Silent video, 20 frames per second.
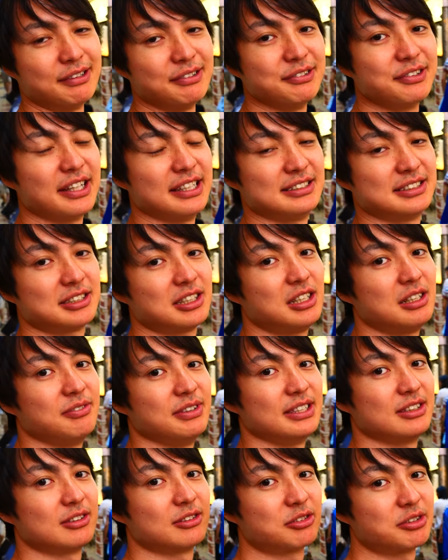Well, they serve
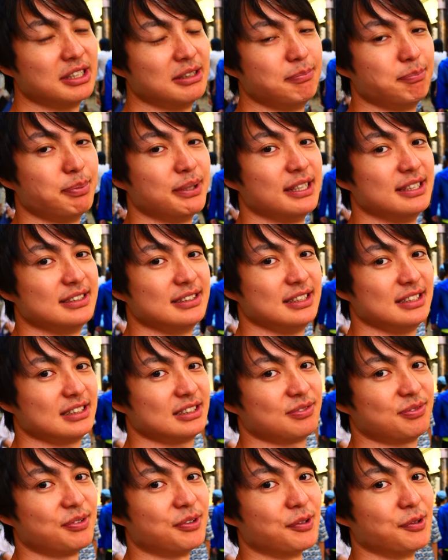it 3
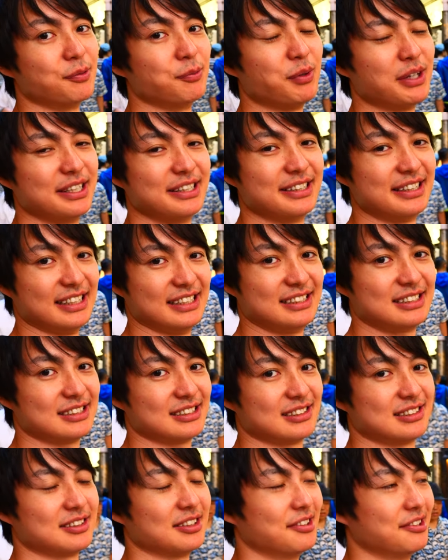pieces for one dish,
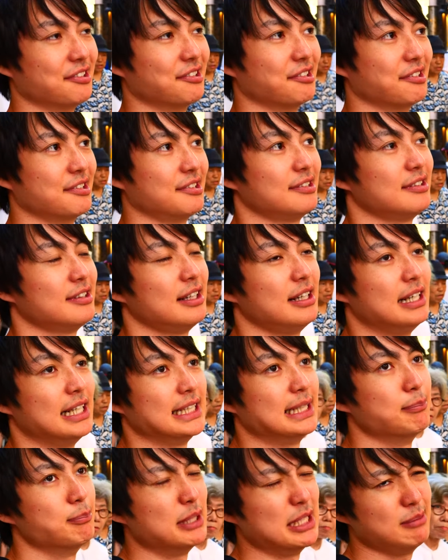so
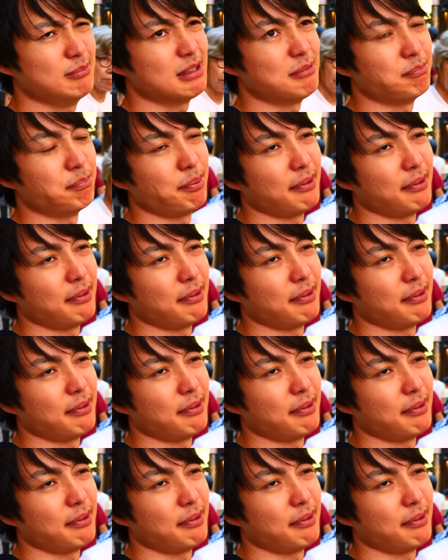the minimum